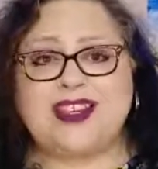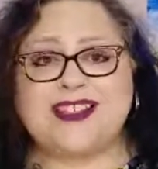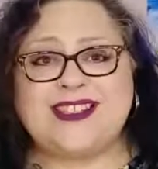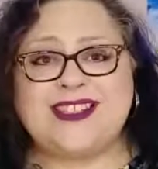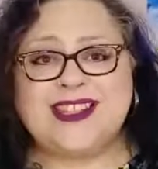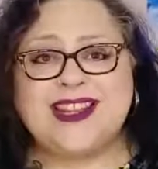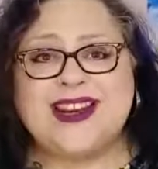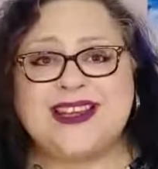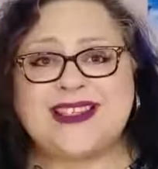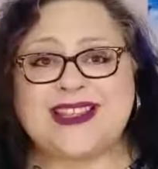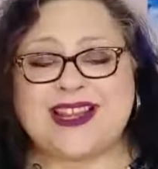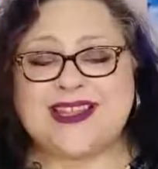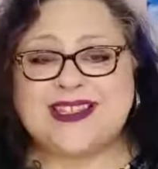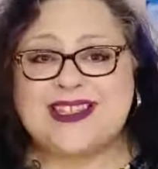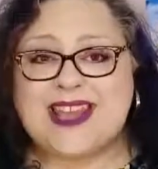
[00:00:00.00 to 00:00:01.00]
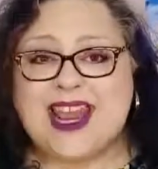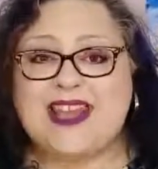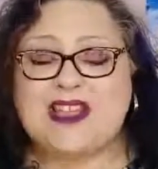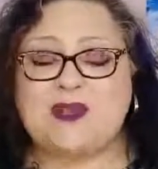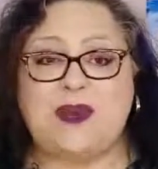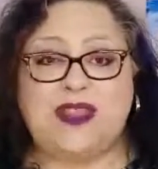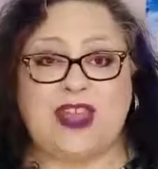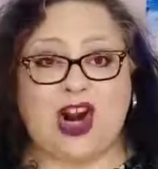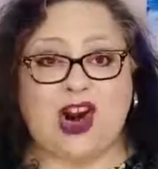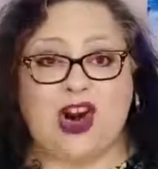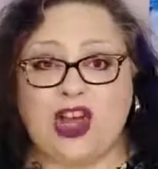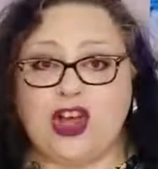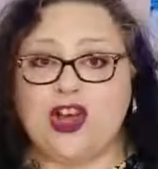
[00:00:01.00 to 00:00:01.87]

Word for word: cities and states within our